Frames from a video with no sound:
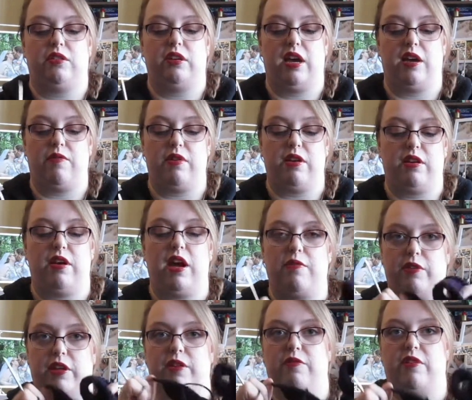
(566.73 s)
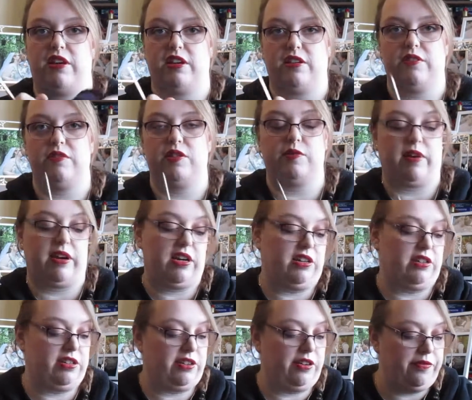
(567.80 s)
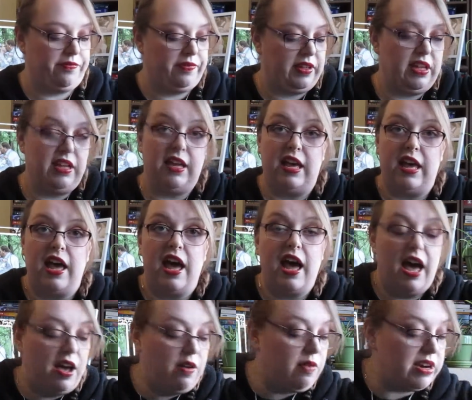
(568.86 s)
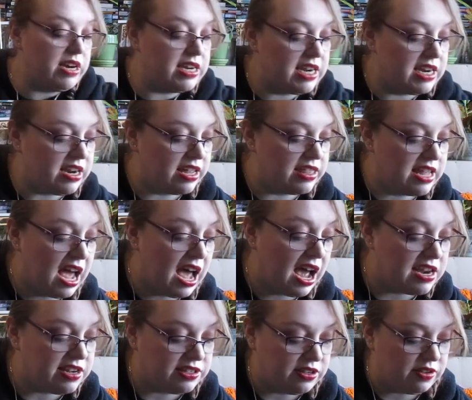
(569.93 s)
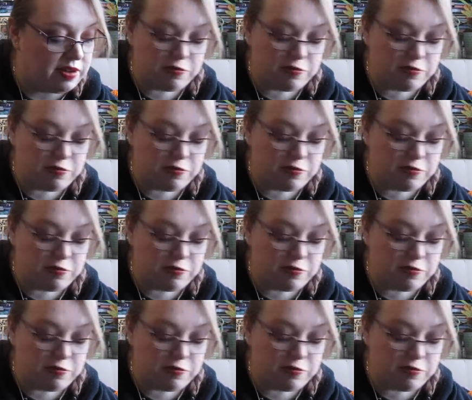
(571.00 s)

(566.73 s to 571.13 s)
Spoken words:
I really want a sweater, so I want to knit on that. So then